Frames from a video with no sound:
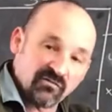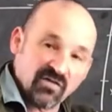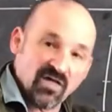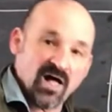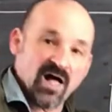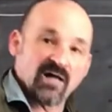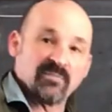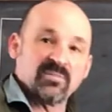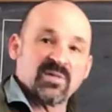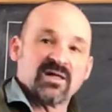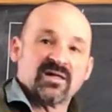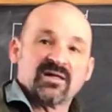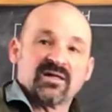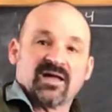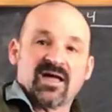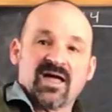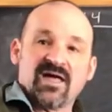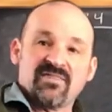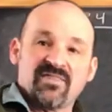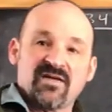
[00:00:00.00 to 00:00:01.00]
them
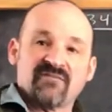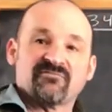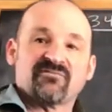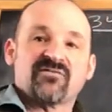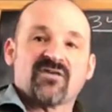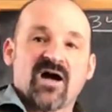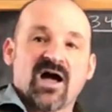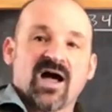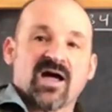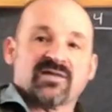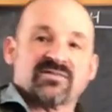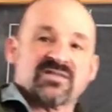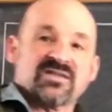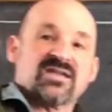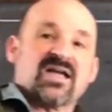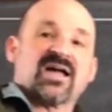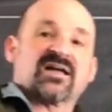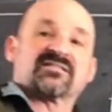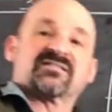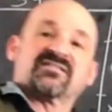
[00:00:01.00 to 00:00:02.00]
and then find the
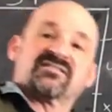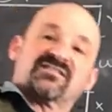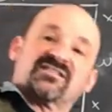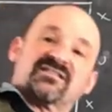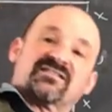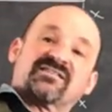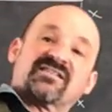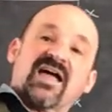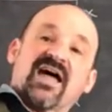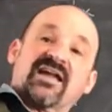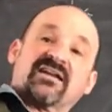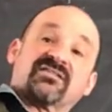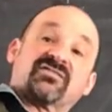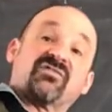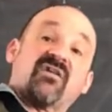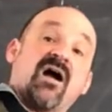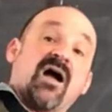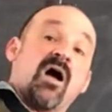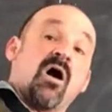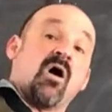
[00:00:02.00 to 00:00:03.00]
x's that
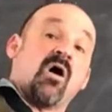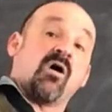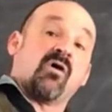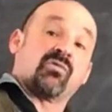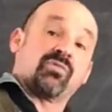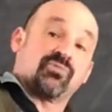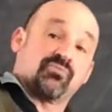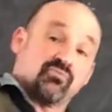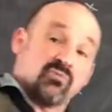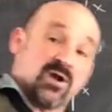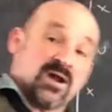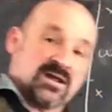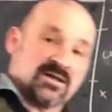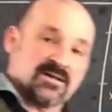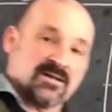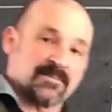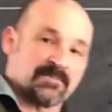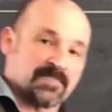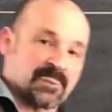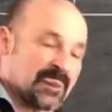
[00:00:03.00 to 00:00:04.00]
satisfy all three.
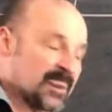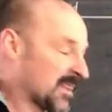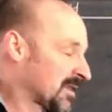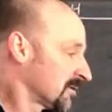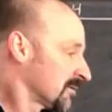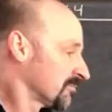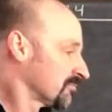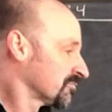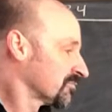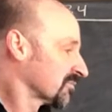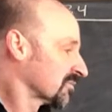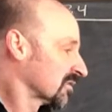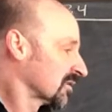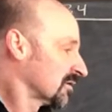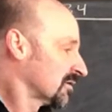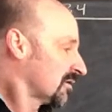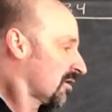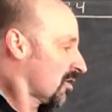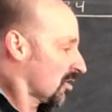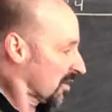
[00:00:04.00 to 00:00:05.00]

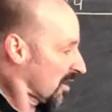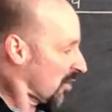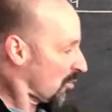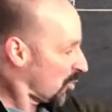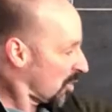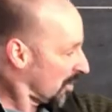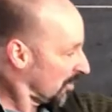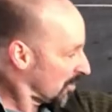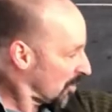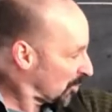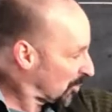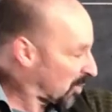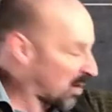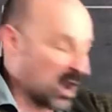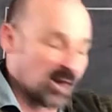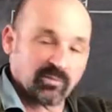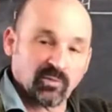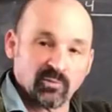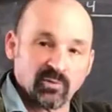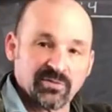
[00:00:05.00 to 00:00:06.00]
Okay, well, no
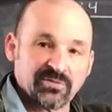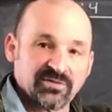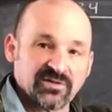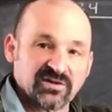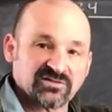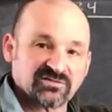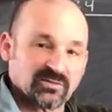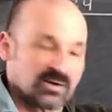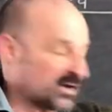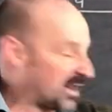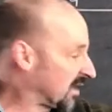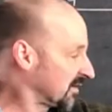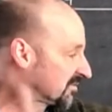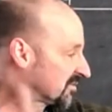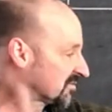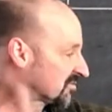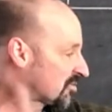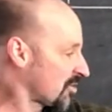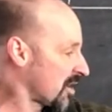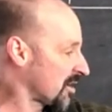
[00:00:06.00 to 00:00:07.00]
problem with this one. X
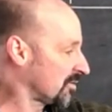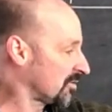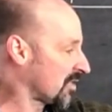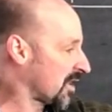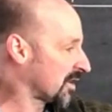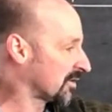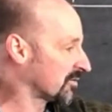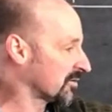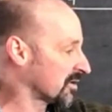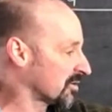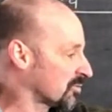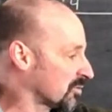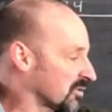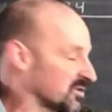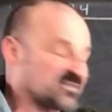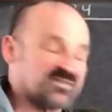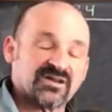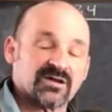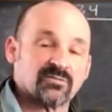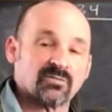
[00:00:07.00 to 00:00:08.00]
is greater than or equal to
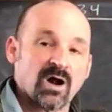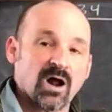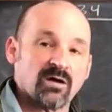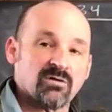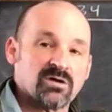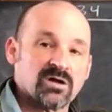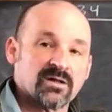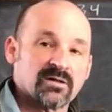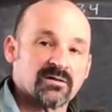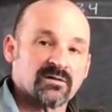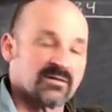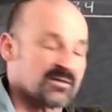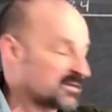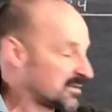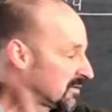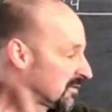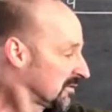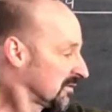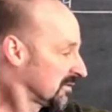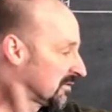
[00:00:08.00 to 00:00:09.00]
0.
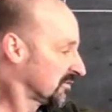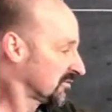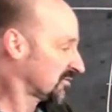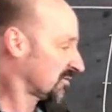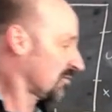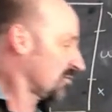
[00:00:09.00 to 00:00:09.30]
So